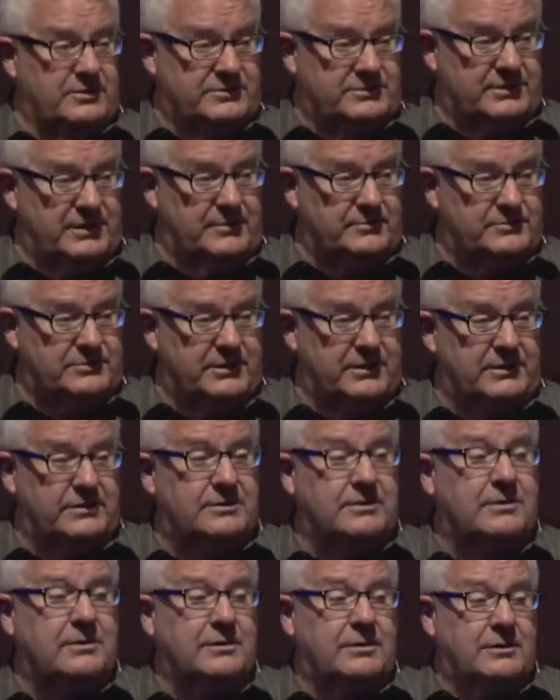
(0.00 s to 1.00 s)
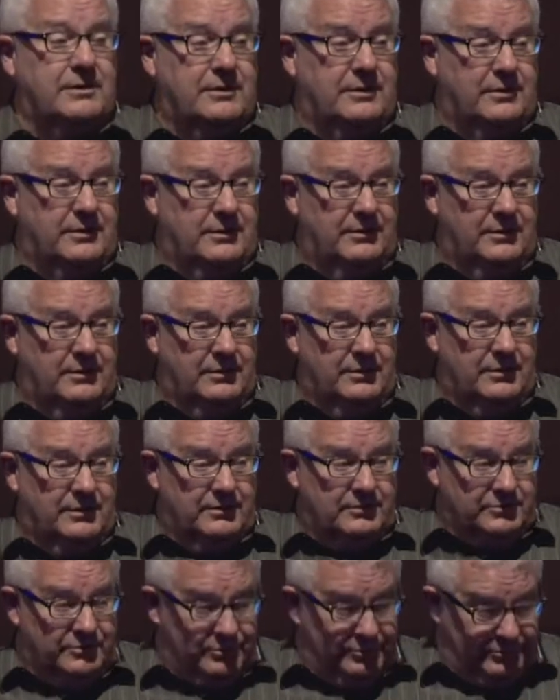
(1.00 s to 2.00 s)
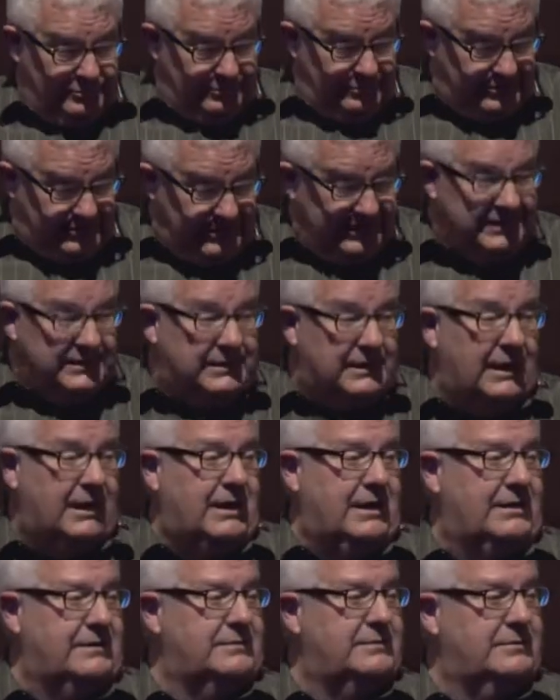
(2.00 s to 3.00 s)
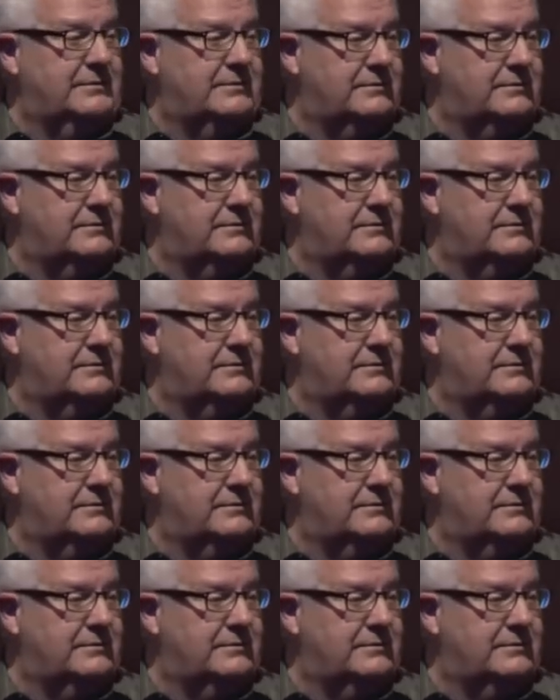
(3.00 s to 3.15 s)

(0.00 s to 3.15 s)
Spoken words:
subject to the God,